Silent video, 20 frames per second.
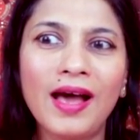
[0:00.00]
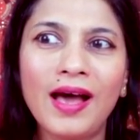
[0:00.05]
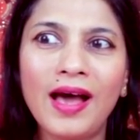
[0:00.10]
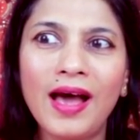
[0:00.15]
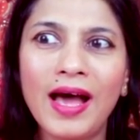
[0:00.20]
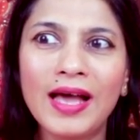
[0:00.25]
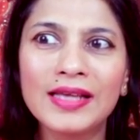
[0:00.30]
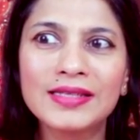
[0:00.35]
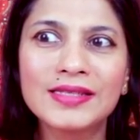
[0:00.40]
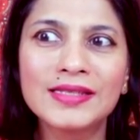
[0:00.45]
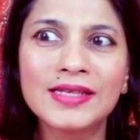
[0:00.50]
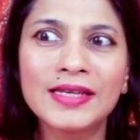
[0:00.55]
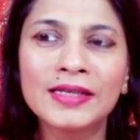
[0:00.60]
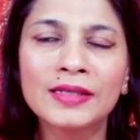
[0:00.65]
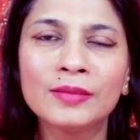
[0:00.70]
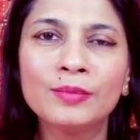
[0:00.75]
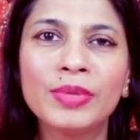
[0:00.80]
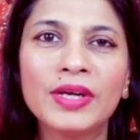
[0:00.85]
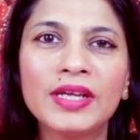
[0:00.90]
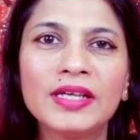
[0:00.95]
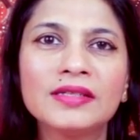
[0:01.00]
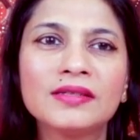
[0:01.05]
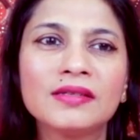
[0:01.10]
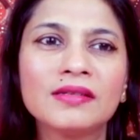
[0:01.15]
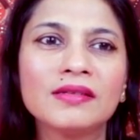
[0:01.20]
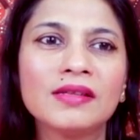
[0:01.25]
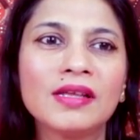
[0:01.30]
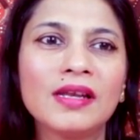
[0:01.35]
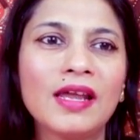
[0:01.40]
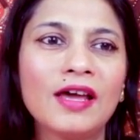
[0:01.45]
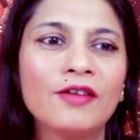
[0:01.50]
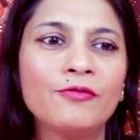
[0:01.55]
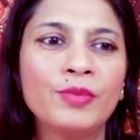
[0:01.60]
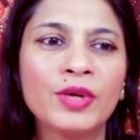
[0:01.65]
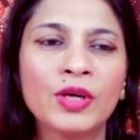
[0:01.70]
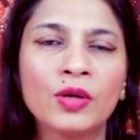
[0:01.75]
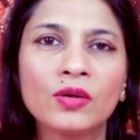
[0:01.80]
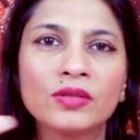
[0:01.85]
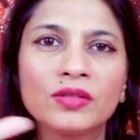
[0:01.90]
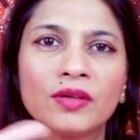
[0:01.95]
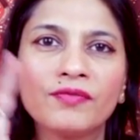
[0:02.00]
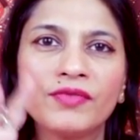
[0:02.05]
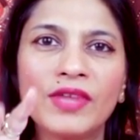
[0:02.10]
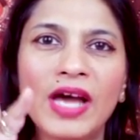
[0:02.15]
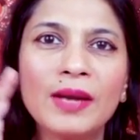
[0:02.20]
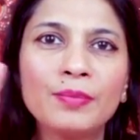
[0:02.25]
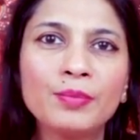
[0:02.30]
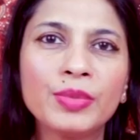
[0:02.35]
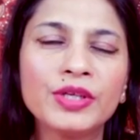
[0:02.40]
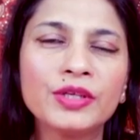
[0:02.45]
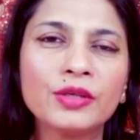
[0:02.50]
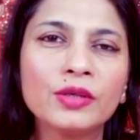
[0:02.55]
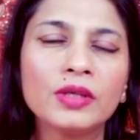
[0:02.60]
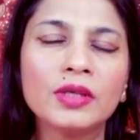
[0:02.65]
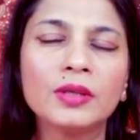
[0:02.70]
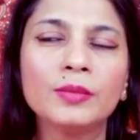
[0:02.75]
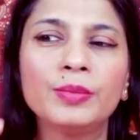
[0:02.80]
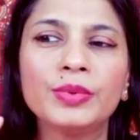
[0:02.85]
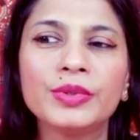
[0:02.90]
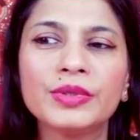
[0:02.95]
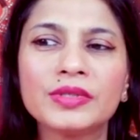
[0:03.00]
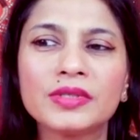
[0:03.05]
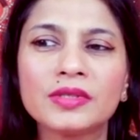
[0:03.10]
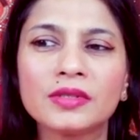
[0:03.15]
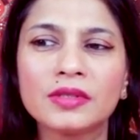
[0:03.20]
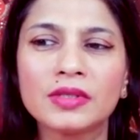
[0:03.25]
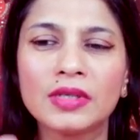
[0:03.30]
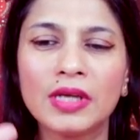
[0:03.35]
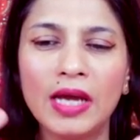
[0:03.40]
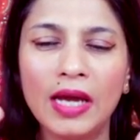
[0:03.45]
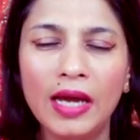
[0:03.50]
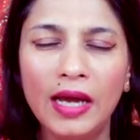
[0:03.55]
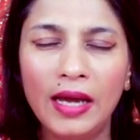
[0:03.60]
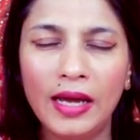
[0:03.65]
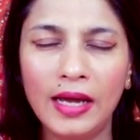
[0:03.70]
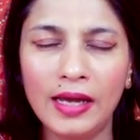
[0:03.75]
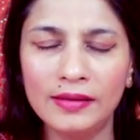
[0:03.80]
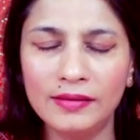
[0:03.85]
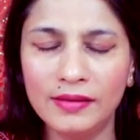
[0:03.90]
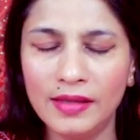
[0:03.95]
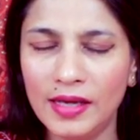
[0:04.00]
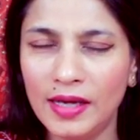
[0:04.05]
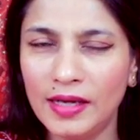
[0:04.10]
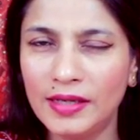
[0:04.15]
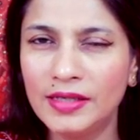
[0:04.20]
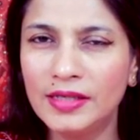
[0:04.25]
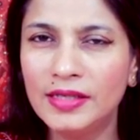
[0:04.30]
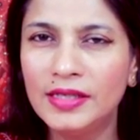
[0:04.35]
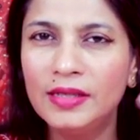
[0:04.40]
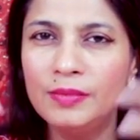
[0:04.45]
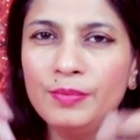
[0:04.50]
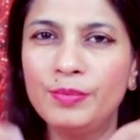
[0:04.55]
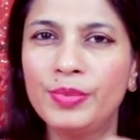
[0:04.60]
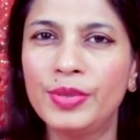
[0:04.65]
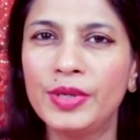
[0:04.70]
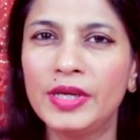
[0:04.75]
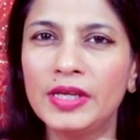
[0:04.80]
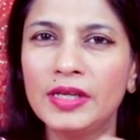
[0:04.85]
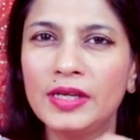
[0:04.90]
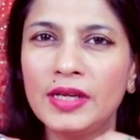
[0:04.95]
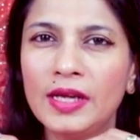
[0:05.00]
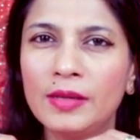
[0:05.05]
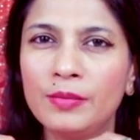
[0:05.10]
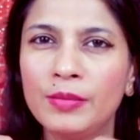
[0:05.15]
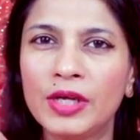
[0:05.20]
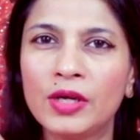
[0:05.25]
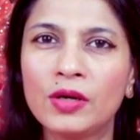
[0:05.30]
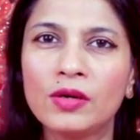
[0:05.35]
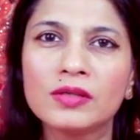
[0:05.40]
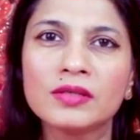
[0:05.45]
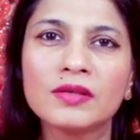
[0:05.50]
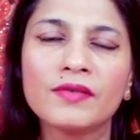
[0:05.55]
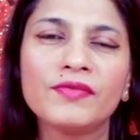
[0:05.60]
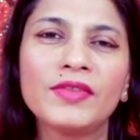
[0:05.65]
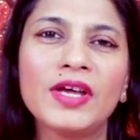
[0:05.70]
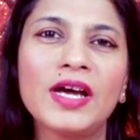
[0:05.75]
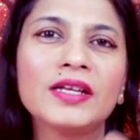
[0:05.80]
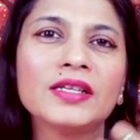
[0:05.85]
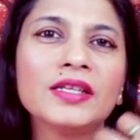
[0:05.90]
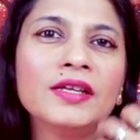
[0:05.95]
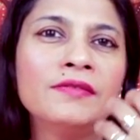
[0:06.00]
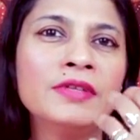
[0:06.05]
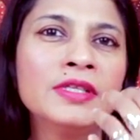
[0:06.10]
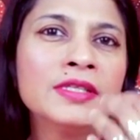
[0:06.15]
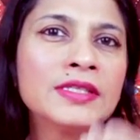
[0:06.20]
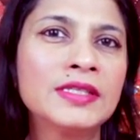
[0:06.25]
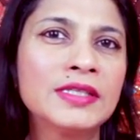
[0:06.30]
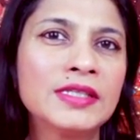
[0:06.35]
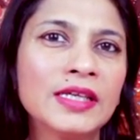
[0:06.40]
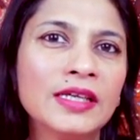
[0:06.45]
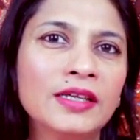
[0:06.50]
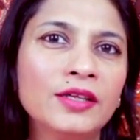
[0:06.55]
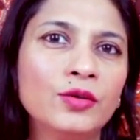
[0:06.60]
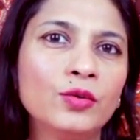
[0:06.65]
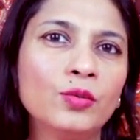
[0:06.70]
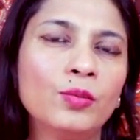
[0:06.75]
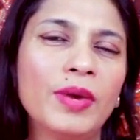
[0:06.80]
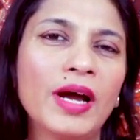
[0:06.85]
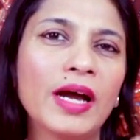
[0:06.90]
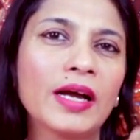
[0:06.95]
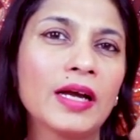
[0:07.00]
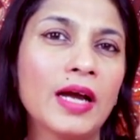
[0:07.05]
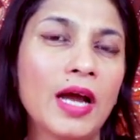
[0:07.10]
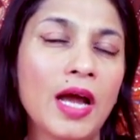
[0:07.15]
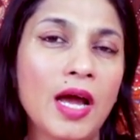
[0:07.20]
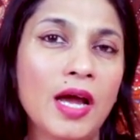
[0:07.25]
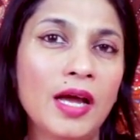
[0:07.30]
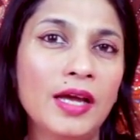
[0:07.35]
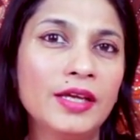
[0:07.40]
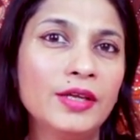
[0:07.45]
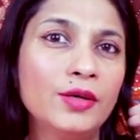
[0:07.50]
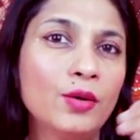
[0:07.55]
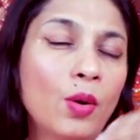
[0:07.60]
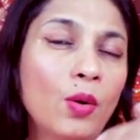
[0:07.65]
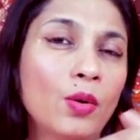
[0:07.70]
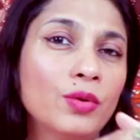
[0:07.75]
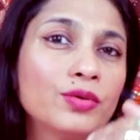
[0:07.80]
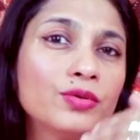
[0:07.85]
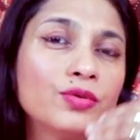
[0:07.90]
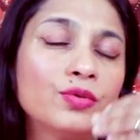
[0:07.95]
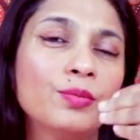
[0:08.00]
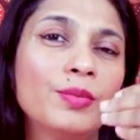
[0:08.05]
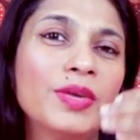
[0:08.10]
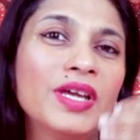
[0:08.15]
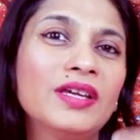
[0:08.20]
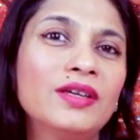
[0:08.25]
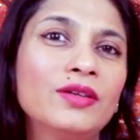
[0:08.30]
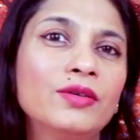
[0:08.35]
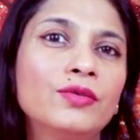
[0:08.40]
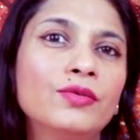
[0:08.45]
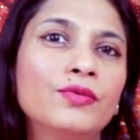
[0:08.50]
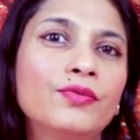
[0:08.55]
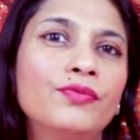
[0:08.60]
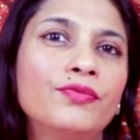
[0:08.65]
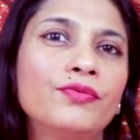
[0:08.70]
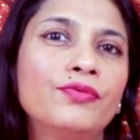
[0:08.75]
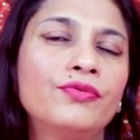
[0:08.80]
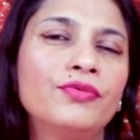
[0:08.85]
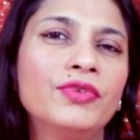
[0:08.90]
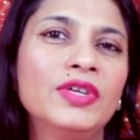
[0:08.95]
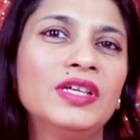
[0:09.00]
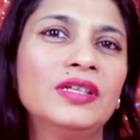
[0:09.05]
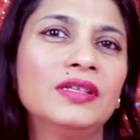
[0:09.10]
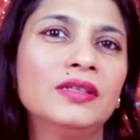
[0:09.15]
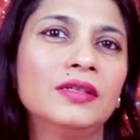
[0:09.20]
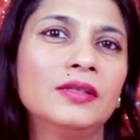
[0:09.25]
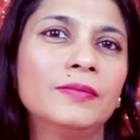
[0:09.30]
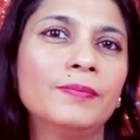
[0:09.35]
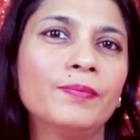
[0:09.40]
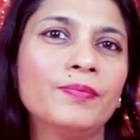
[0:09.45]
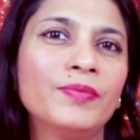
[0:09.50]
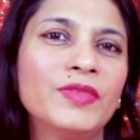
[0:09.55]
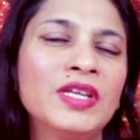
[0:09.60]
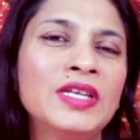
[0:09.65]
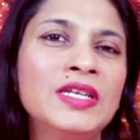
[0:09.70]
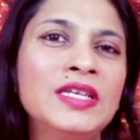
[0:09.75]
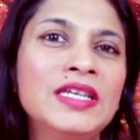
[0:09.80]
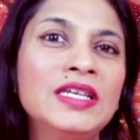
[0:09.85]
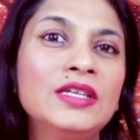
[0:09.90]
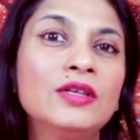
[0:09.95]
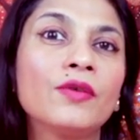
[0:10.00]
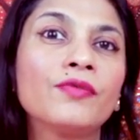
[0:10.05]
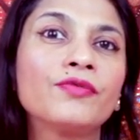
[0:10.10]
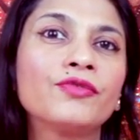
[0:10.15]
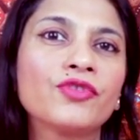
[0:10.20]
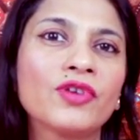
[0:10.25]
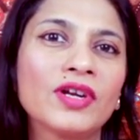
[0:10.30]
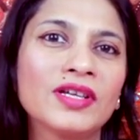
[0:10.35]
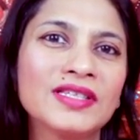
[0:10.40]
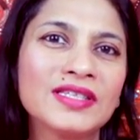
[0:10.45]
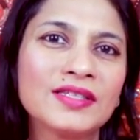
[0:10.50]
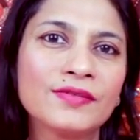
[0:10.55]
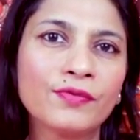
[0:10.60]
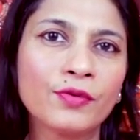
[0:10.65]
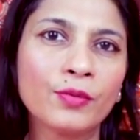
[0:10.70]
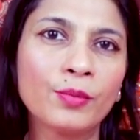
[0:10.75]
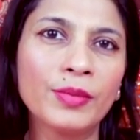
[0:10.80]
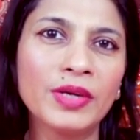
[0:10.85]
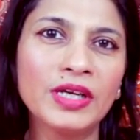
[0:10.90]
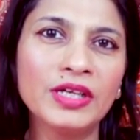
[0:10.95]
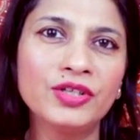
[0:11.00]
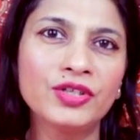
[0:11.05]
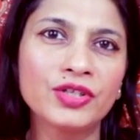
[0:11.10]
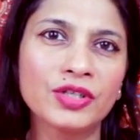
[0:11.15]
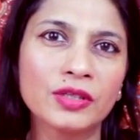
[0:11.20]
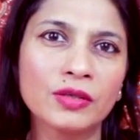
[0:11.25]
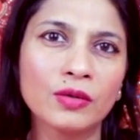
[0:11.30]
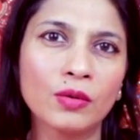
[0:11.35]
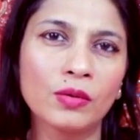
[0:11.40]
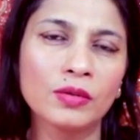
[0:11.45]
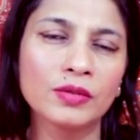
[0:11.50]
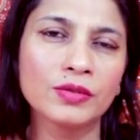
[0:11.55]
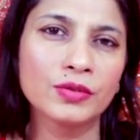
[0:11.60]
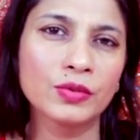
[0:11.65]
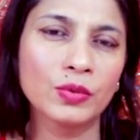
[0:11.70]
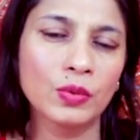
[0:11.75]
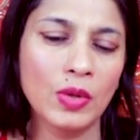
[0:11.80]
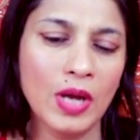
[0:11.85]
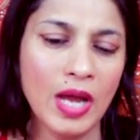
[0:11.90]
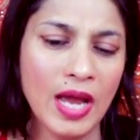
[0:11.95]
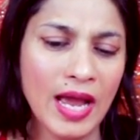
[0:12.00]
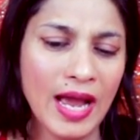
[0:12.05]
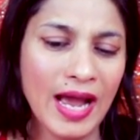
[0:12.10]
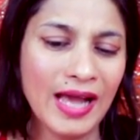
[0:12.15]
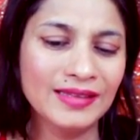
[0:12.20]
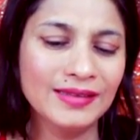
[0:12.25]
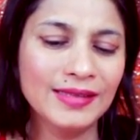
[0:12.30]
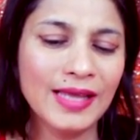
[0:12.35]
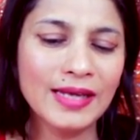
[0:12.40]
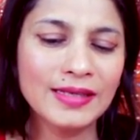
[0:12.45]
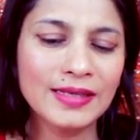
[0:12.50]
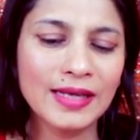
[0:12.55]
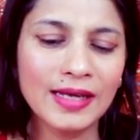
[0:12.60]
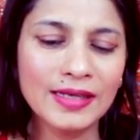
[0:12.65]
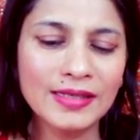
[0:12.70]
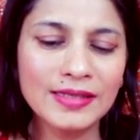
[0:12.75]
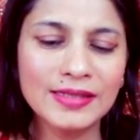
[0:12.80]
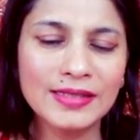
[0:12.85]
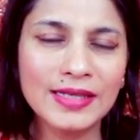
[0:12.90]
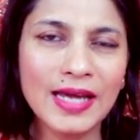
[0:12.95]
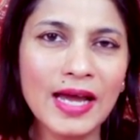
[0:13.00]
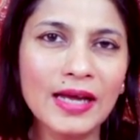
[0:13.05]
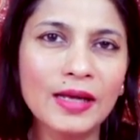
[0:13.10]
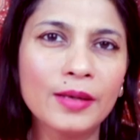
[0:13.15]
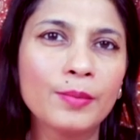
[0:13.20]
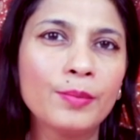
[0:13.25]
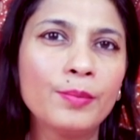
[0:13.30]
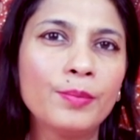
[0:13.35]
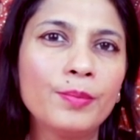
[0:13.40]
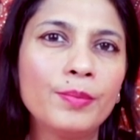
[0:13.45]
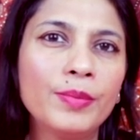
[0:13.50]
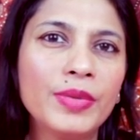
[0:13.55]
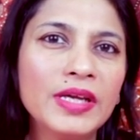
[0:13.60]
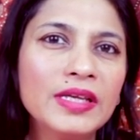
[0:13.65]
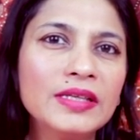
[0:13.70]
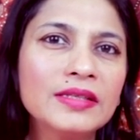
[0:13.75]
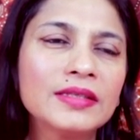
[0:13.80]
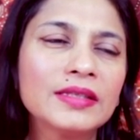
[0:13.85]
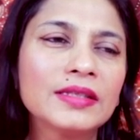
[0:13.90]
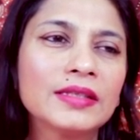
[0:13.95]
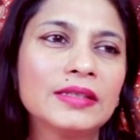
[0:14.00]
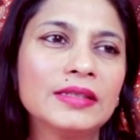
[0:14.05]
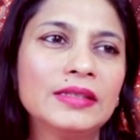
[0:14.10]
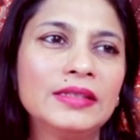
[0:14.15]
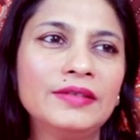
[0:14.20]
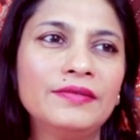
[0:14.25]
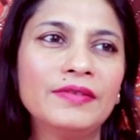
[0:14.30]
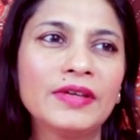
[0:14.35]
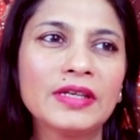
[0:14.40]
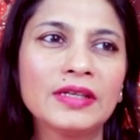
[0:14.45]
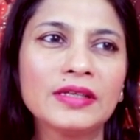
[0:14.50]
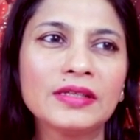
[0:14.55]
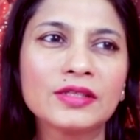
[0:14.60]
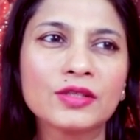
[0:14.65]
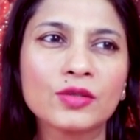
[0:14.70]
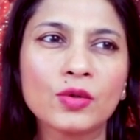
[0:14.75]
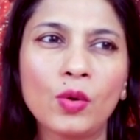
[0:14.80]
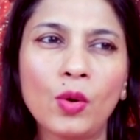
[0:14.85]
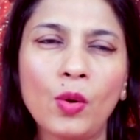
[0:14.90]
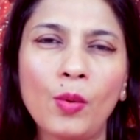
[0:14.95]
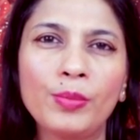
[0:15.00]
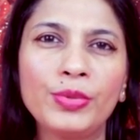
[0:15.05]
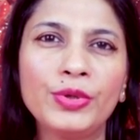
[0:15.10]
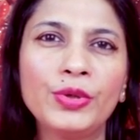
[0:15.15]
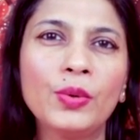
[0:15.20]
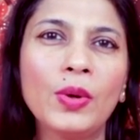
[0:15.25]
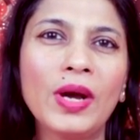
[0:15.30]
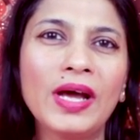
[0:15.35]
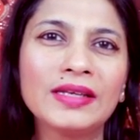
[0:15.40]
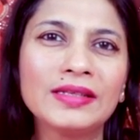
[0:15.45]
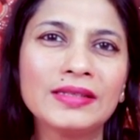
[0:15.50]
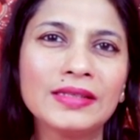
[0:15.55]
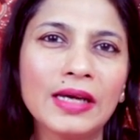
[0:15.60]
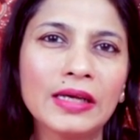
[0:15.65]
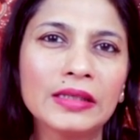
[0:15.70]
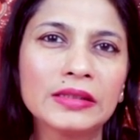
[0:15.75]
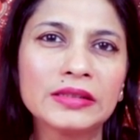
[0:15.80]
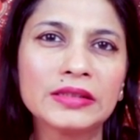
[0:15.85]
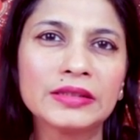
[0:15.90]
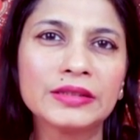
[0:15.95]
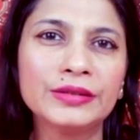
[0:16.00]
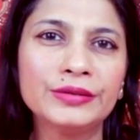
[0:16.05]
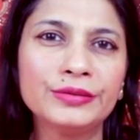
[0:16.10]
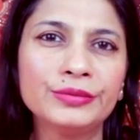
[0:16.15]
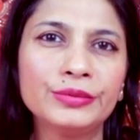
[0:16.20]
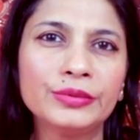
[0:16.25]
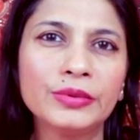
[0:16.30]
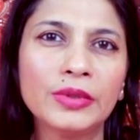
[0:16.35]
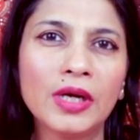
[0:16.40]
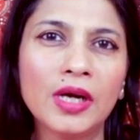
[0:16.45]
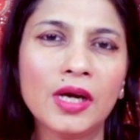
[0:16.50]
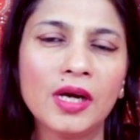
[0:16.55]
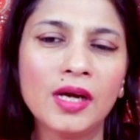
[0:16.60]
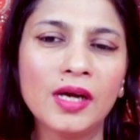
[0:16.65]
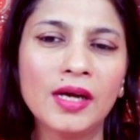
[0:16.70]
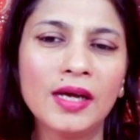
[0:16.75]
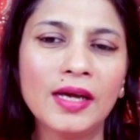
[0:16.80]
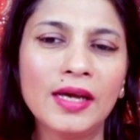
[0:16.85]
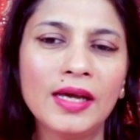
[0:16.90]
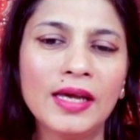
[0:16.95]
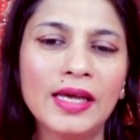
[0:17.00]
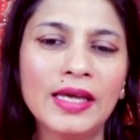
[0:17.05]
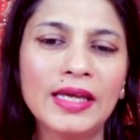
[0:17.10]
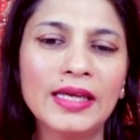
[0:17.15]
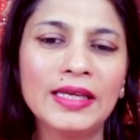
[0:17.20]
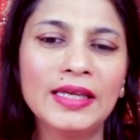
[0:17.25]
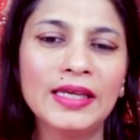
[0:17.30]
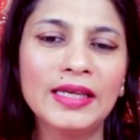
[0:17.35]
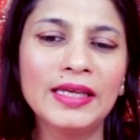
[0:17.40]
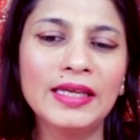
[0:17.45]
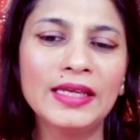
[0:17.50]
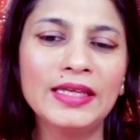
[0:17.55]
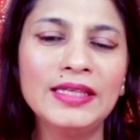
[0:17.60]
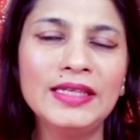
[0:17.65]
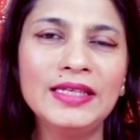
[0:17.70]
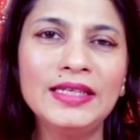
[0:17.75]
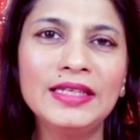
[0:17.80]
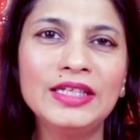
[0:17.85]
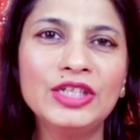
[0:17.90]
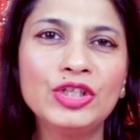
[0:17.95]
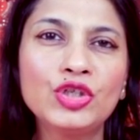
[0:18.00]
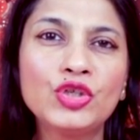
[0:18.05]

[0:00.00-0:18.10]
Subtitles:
has taken place in their life because of that particular person. And they are in deep pain, and because of that, they will sting you back in order to make you feel the need of transformation also. And that attack, basically, when a Scorpio attacks you, he